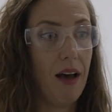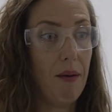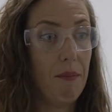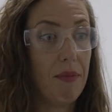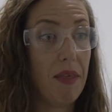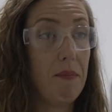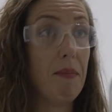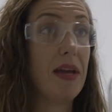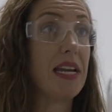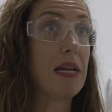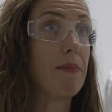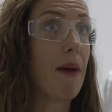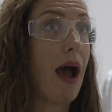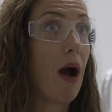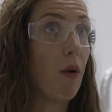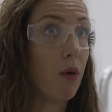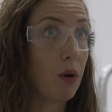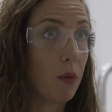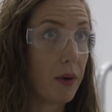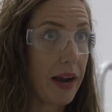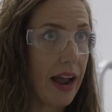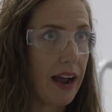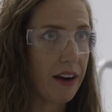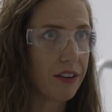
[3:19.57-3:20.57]
the many power
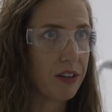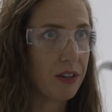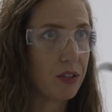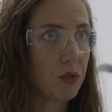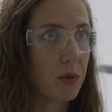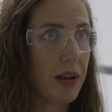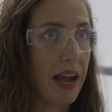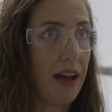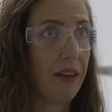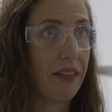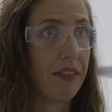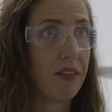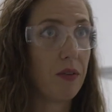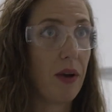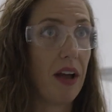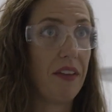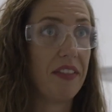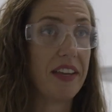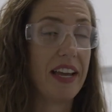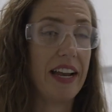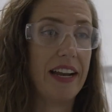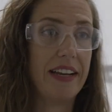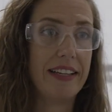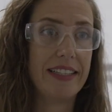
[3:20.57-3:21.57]
reactors we have throughout
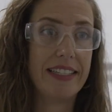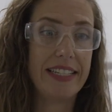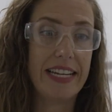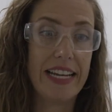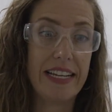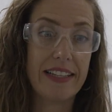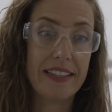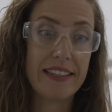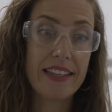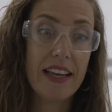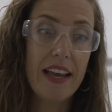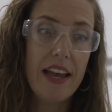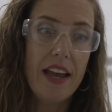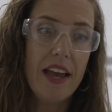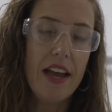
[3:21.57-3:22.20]
the United States.